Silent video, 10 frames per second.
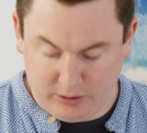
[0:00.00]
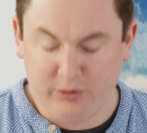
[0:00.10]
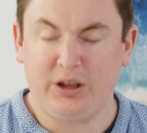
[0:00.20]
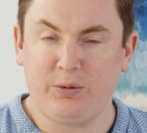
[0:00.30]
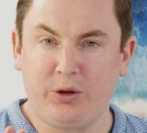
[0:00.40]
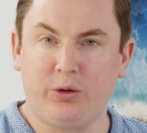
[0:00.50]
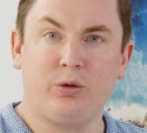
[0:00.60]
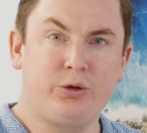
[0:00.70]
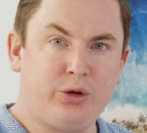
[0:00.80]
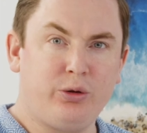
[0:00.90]
The reason we don't
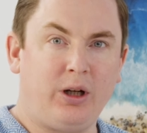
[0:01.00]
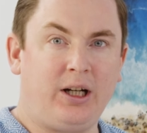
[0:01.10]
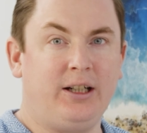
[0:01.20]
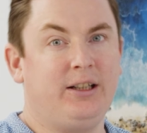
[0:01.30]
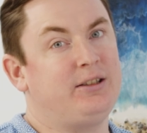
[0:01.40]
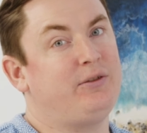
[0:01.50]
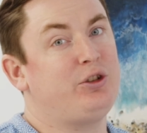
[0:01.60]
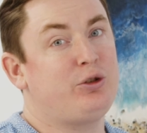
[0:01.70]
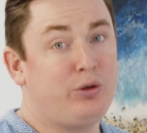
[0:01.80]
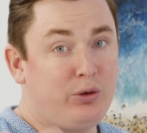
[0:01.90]
go too high is if
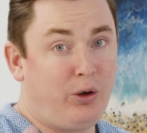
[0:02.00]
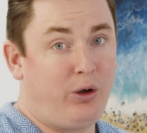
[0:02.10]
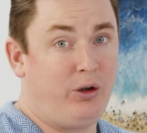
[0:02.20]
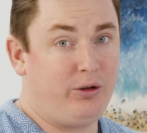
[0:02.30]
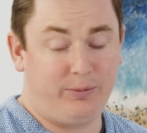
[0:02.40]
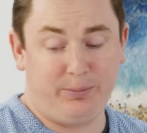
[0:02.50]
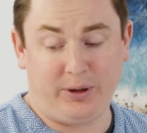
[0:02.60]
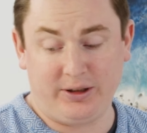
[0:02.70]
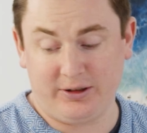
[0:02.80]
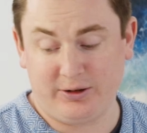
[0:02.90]
it's too hot, the
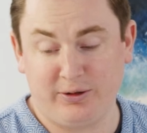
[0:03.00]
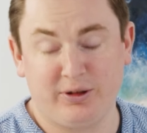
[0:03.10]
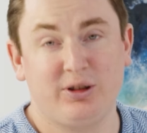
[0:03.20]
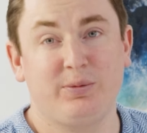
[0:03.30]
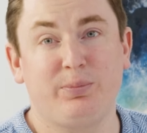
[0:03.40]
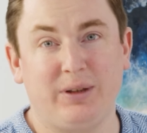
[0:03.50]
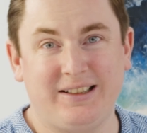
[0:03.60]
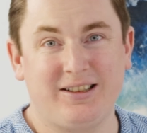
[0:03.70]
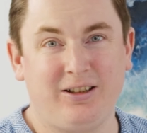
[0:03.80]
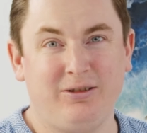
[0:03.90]
butter is going to
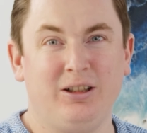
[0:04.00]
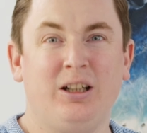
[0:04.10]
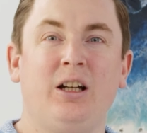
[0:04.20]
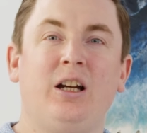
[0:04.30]
split out.